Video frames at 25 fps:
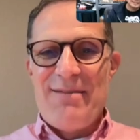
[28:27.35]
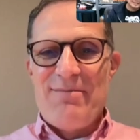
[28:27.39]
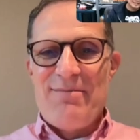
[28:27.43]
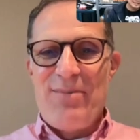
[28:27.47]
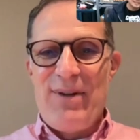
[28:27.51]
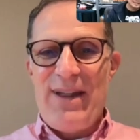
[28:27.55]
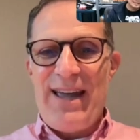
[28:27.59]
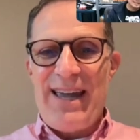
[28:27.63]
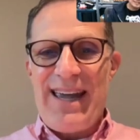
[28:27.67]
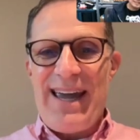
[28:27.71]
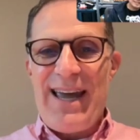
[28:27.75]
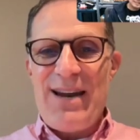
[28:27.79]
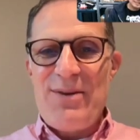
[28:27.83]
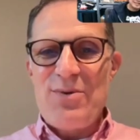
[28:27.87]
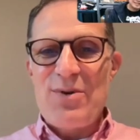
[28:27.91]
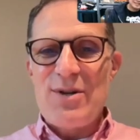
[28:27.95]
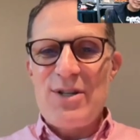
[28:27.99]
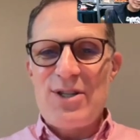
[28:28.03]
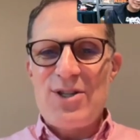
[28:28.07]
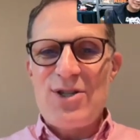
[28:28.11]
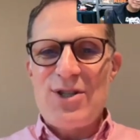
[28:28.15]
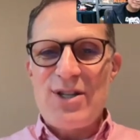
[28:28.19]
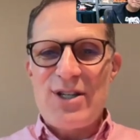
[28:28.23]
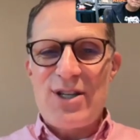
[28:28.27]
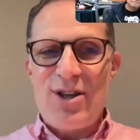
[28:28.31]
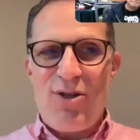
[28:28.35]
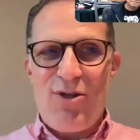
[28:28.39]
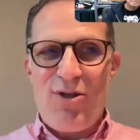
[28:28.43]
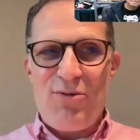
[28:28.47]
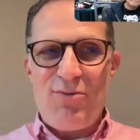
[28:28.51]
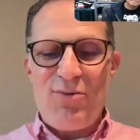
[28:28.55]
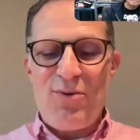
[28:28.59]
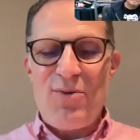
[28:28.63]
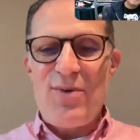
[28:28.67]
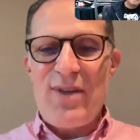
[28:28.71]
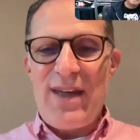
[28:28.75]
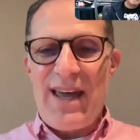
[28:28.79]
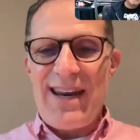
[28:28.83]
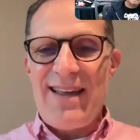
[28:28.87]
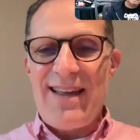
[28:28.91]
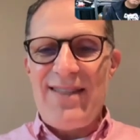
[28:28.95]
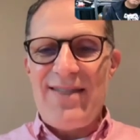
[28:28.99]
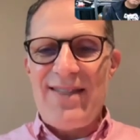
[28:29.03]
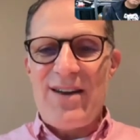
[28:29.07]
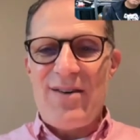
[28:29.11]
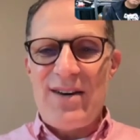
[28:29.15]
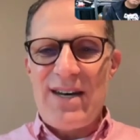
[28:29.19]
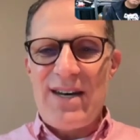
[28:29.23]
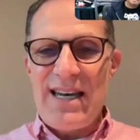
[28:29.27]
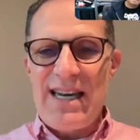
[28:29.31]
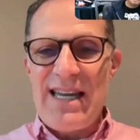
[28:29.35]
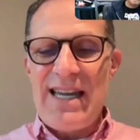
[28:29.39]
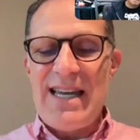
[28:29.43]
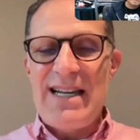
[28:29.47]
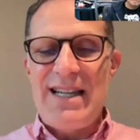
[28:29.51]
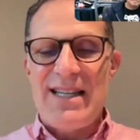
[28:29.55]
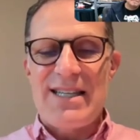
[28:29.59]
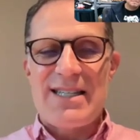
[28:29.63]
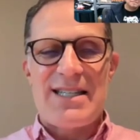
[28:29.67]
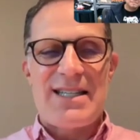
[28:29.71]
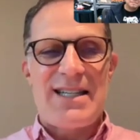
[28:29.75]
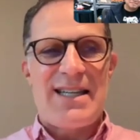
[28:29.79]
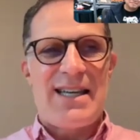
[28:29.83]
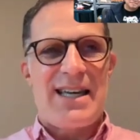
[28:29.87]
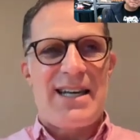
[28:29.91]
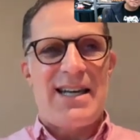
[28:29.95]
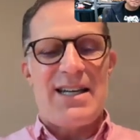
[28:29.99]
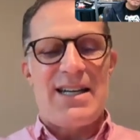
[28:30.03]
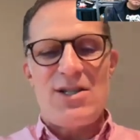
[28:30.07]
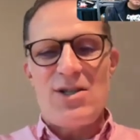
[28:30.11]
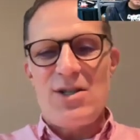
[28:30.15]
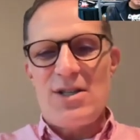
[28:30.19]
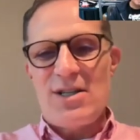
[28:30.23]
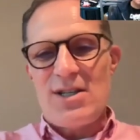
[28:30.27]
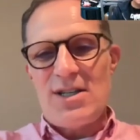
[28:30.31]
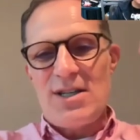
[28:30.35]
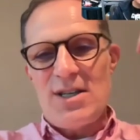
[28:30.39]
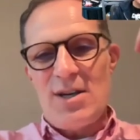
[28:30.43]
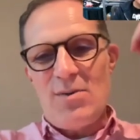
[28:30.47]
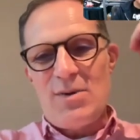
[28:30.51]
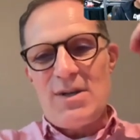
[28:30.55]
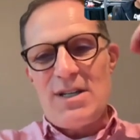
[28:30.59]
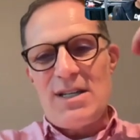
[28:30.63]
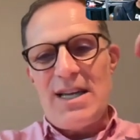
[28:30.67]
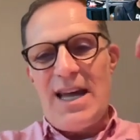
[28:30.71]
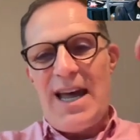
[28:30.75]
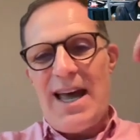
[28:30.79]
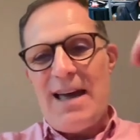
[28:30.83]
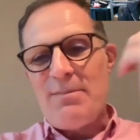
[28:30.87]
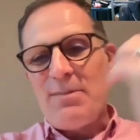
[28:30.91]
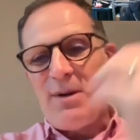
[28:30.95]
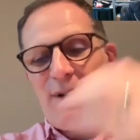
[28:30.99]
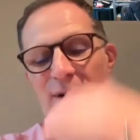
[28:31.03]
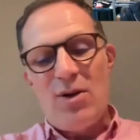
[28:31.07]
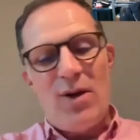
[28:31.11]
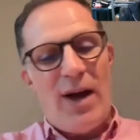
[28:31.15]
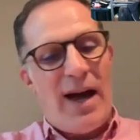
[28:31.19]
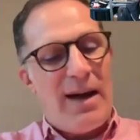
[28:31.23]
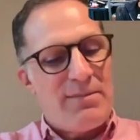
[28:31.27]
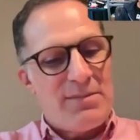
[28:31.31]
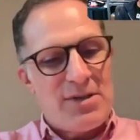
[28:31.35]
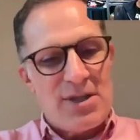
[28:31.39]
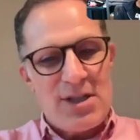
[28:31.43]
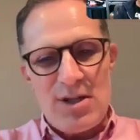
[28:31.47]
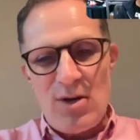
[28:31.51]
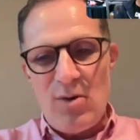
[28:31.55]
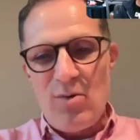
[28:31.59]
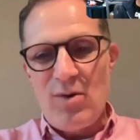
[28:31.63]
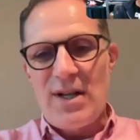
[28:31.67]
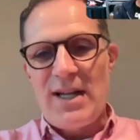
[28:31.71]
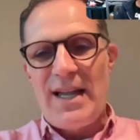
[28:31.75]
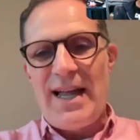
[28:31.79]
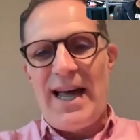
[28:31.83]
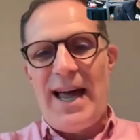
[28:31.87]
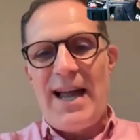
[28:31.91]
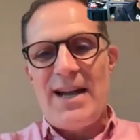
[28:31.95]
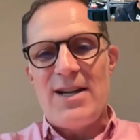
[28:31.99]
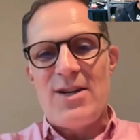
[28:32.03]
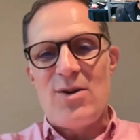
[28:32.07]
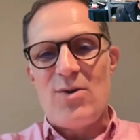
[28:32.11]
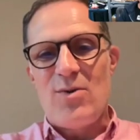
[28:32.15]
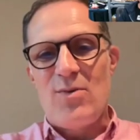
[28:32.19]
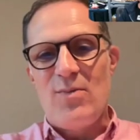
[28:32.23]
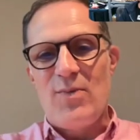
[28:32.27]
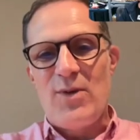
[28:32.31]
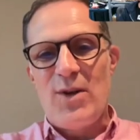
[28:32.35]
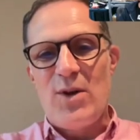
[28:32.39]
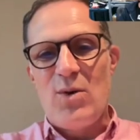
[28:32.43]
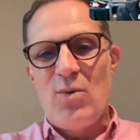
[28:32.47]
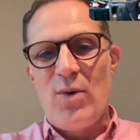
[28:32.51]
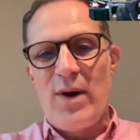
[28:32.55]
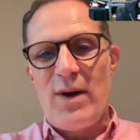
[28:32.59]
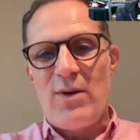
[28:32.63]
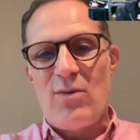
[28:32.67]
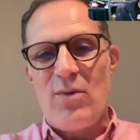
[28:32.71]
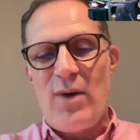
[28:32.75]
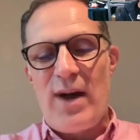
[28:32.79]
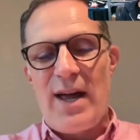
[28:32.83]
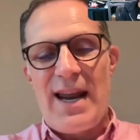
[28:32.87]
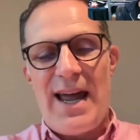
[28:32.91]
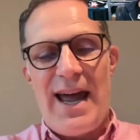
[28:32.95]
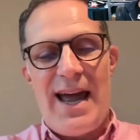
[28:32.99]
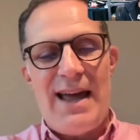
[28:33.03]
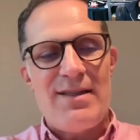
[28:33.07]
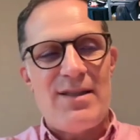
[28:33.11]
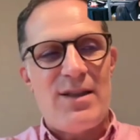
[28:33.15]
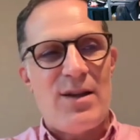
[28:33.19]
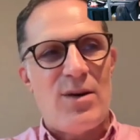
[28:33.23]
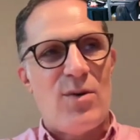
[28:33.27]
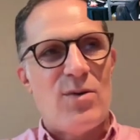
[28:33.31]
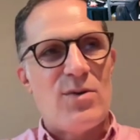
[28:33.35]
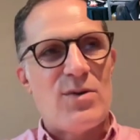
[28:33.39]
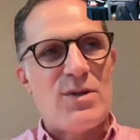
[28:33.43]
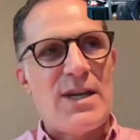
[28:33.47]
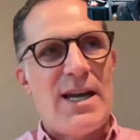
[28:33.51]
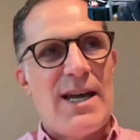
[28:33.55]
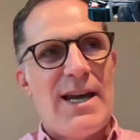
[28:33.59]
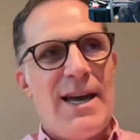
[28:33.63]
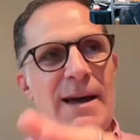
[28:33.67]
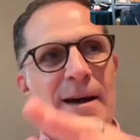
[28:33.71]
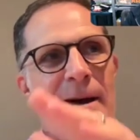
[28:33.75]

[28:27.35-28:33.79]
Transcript: Blake Edwards just threw that in there needlessly, and it's just so sad. But I'm so glad you went right at those.